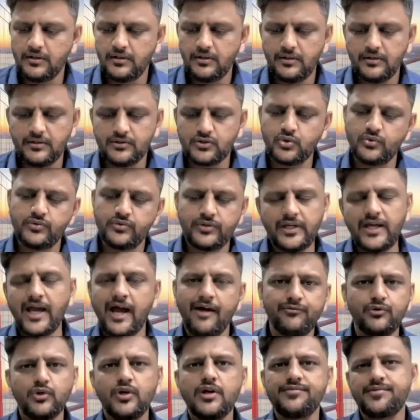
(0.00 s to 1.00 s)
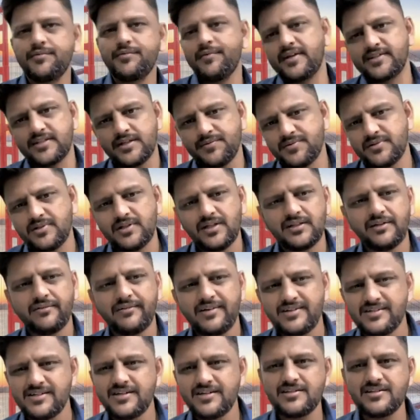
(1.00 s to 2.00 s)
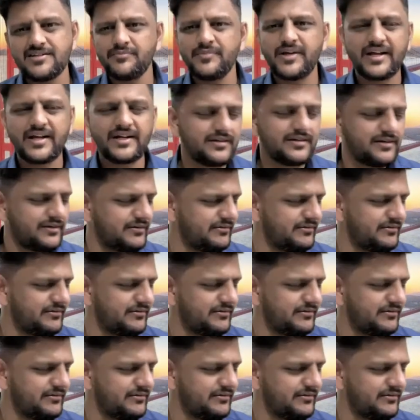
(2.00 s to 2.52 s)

So they have to give some exceptions, otherwise it doesn't make it